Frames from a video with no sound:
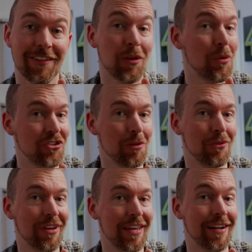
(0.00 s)
The original
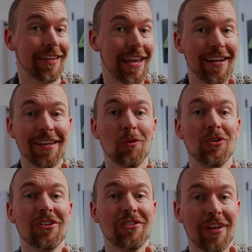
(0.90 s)
plan in Acadia
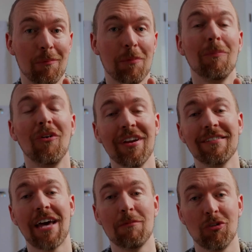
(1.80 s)
was to set up with plenty
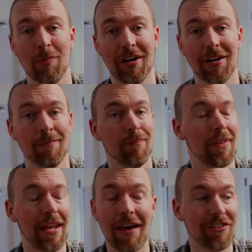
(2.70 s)
of time to spare
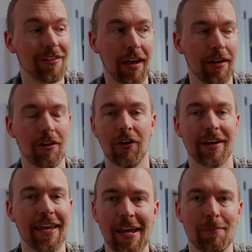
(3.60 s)
and have a tent or a
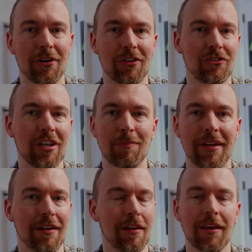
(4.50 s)
camper to sleep
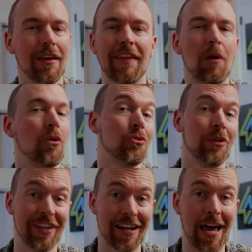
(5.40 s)
in. That wasn't
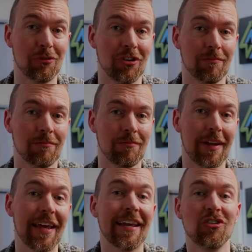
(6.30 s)
really an option.
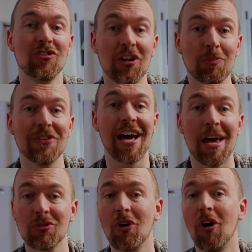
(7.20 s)
And I guess desperate
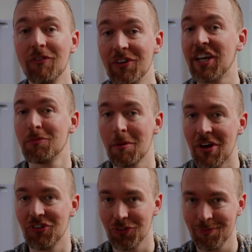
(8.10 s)
times call for desperate
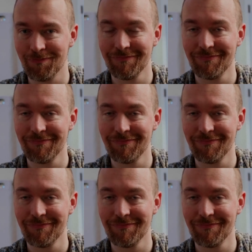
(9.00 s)
measures.